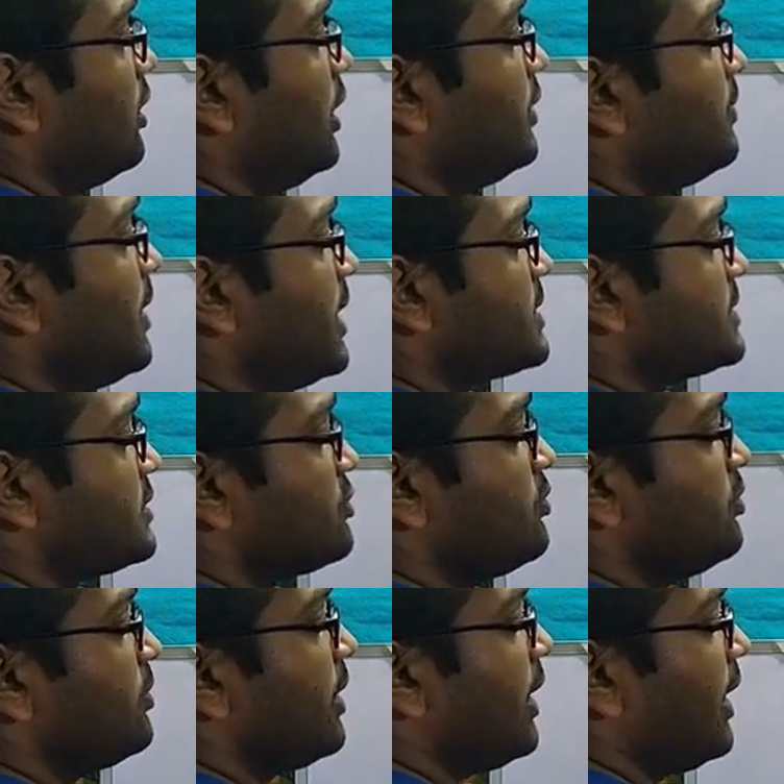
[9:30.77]
let me
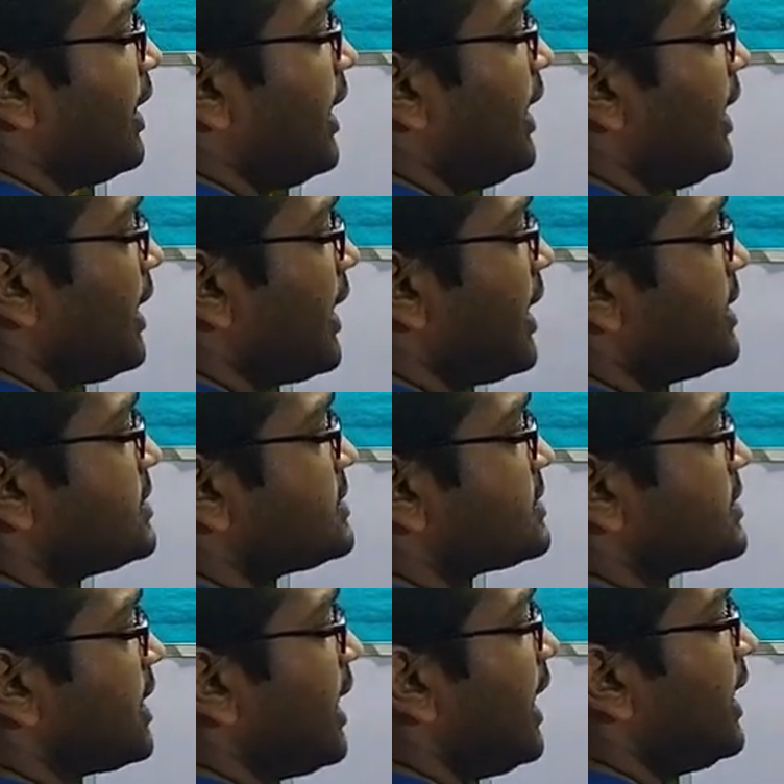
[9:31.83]
assume A
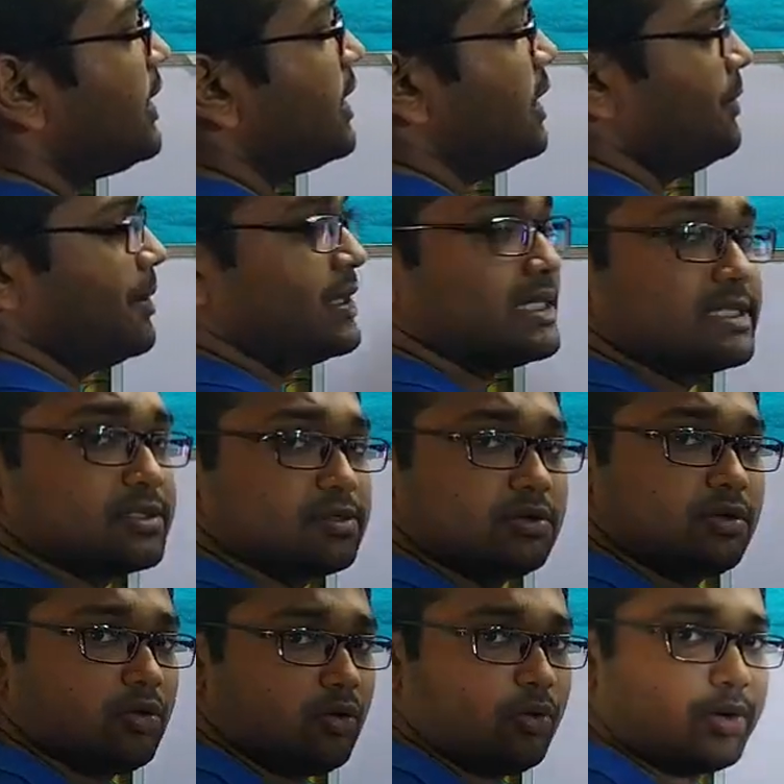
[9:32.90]
has n elements,
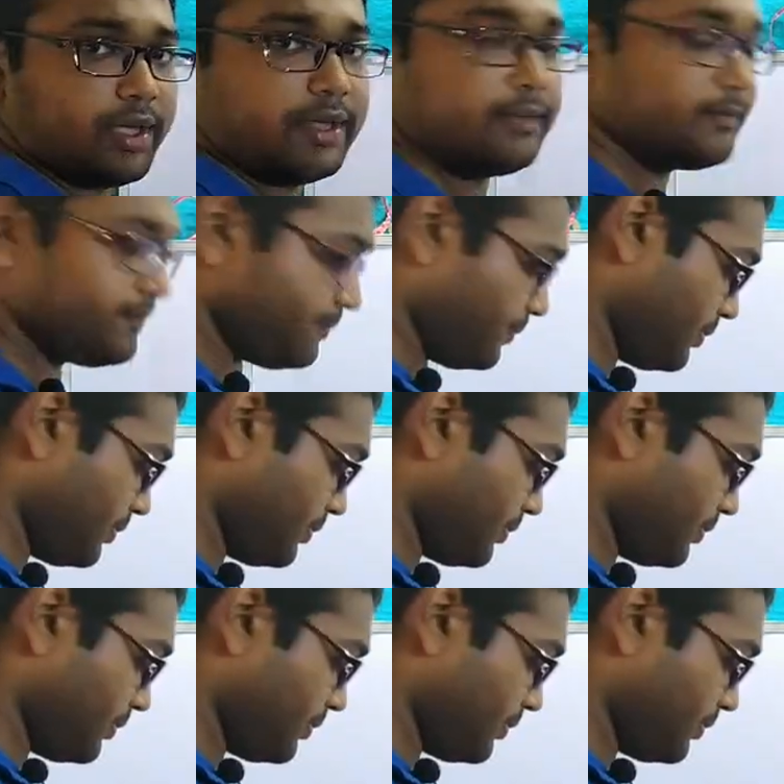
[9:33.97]
okay?